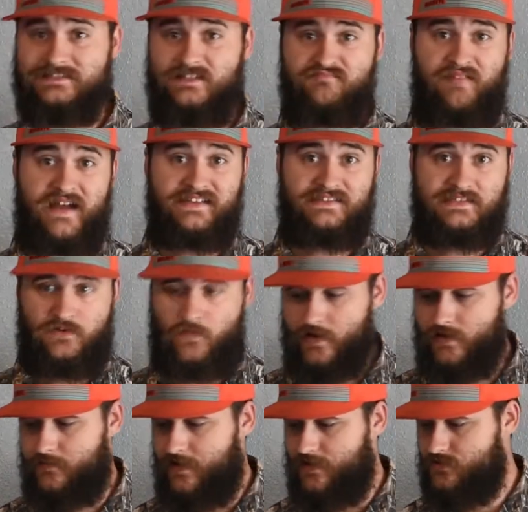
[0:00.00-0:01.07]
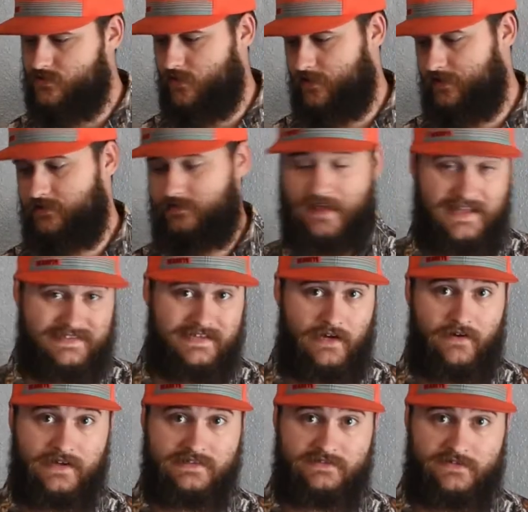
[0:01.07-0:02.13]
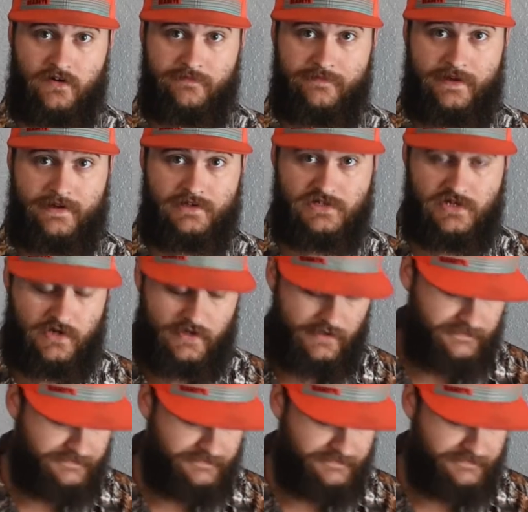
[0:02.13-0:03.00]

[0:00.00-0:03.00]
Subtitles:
the basic way to make jerky. That's how I started making jerky.